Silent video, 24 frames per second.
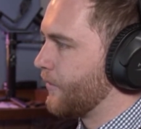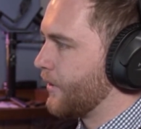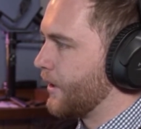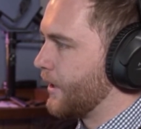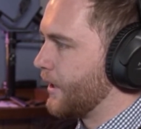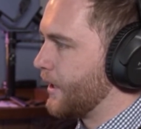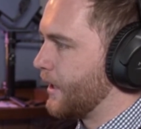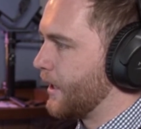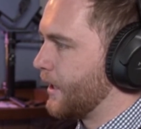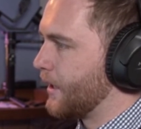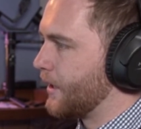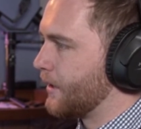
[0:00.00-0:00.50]

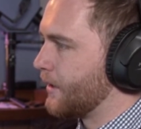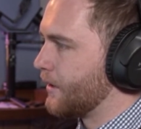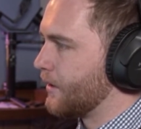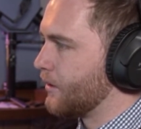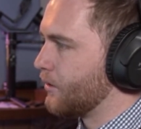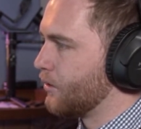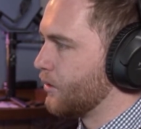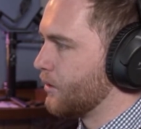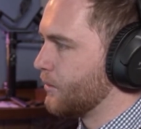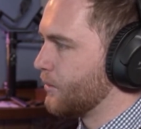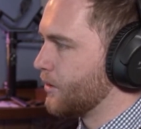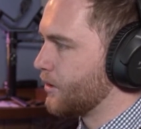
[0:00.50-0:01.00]
Again,
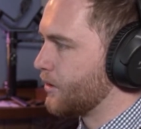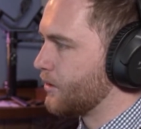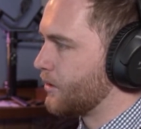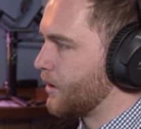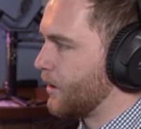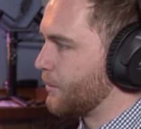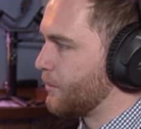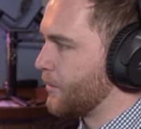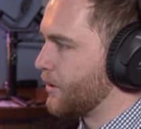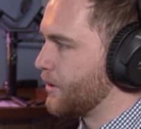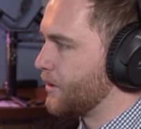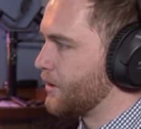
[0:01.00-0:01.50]
normal
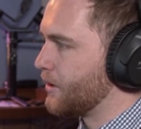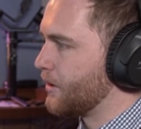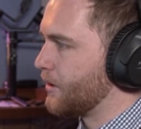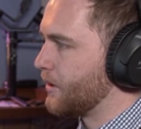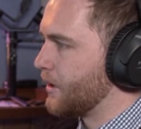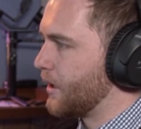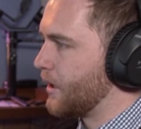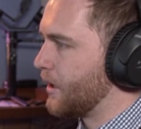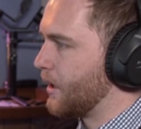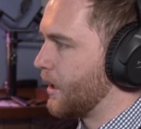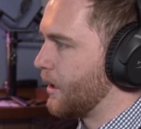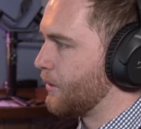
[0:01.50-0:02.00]
stop motion
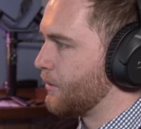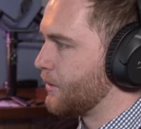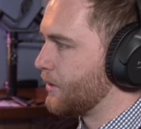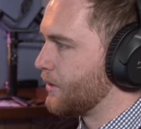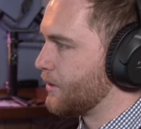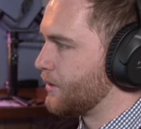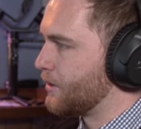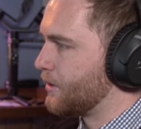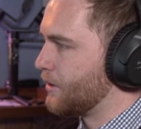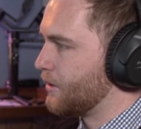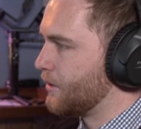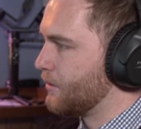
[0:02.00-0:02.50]
there, I would
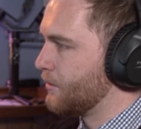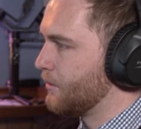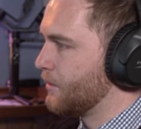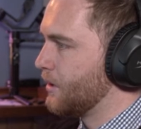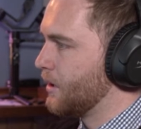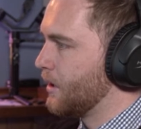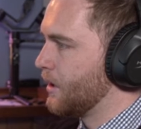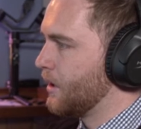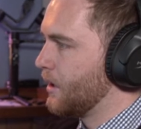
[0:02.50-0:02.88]
assume.